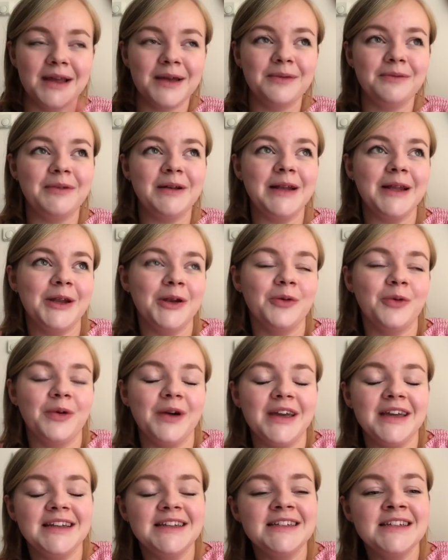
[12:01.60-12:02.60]
like really
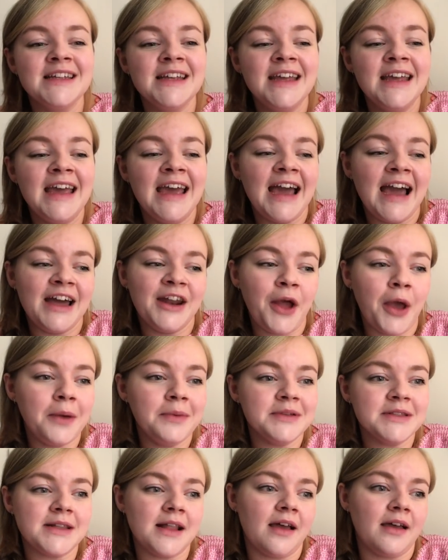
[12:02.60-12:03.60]
annoyed. And I
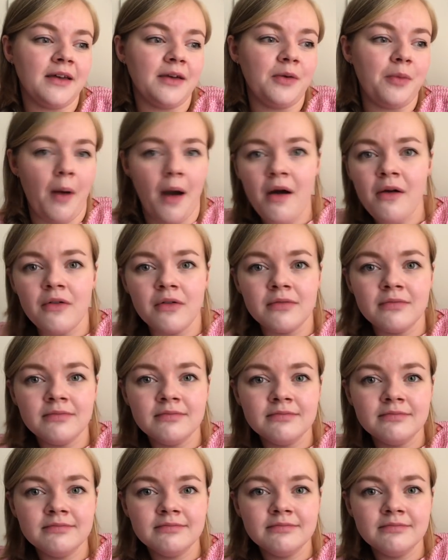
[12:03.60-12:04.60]
was like, well,
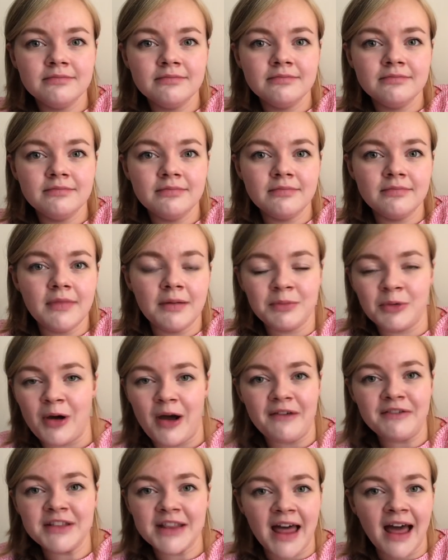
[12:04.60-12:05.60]
I'm
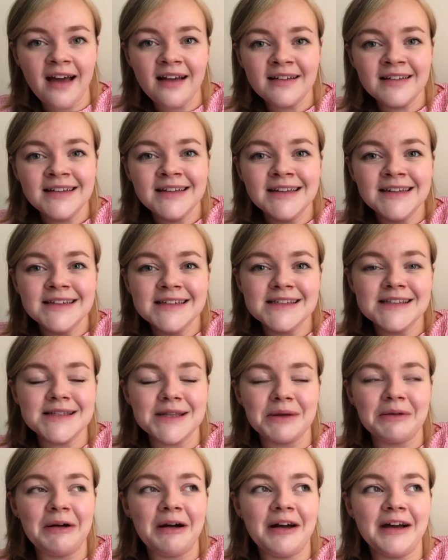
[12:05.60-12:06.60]
not having that.
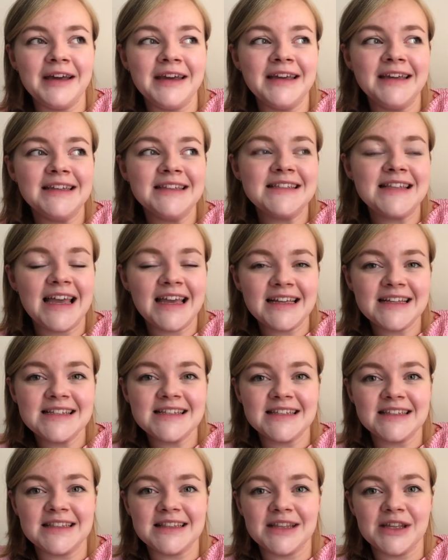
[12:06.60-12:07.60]
So I
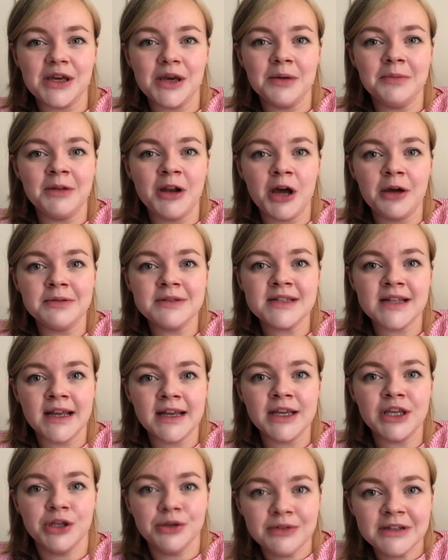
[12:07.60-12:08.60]
texted them and I was
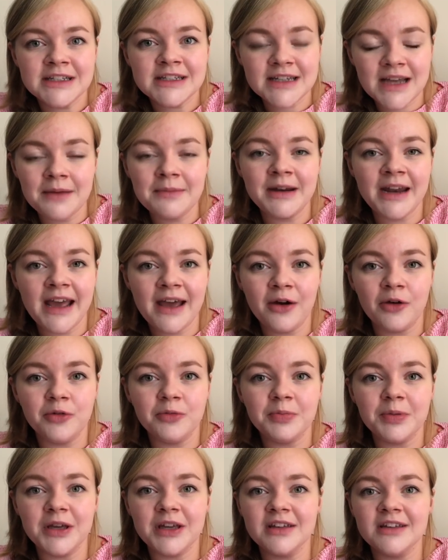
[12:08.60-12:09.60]
like, you need to come and
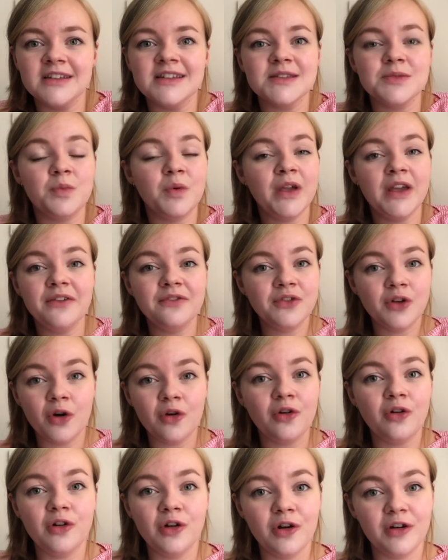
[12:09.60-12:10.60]
help because we have
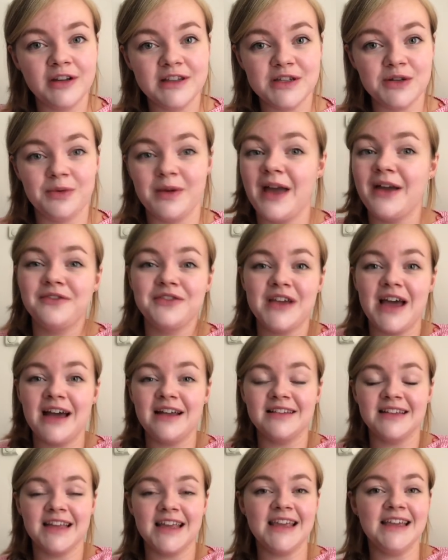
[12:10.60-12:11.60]
not got long until we have to
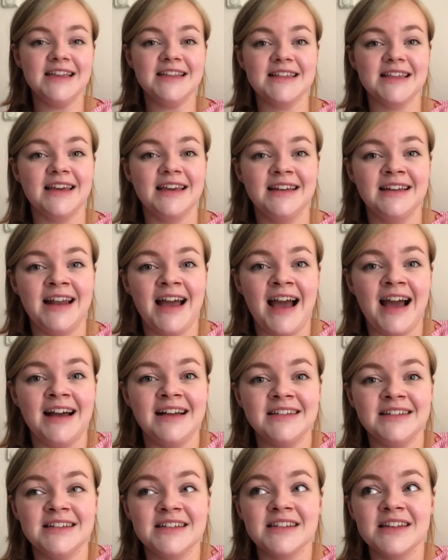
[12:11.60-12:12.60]
hand the keys in,
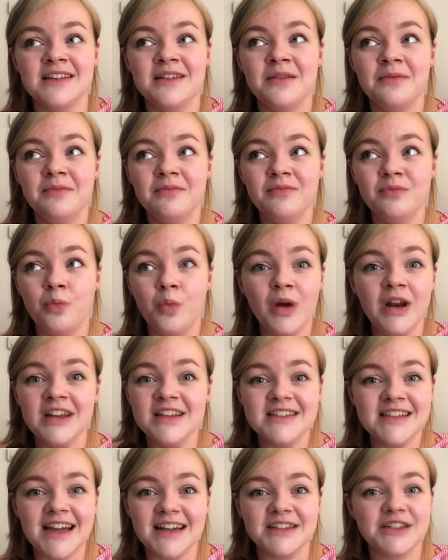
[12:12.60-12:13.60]
and Will
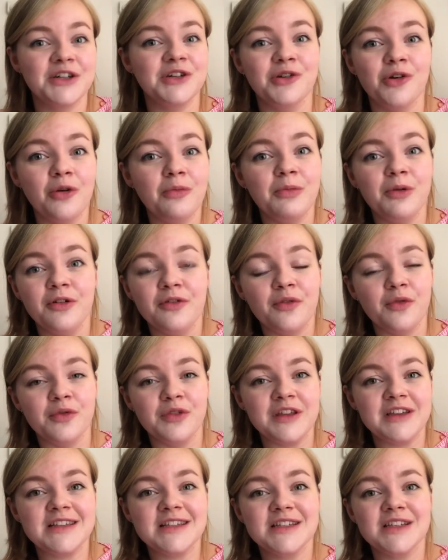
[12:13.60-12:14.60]
and Dad cannot move all
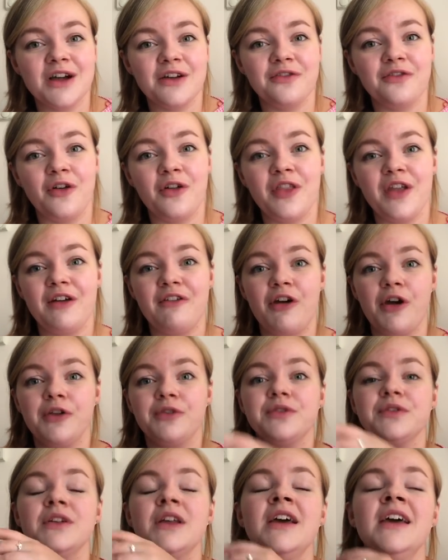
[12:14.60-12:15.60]
this stuff on their
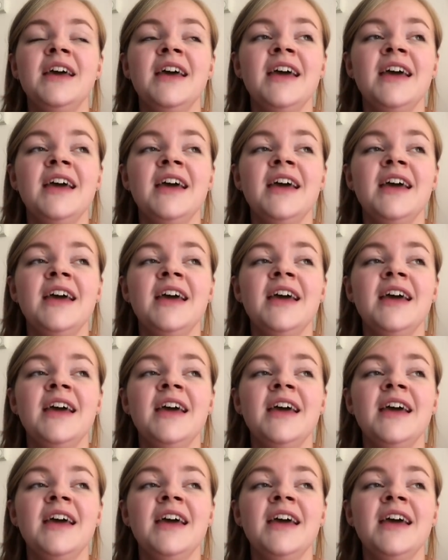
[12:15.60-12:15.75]
own,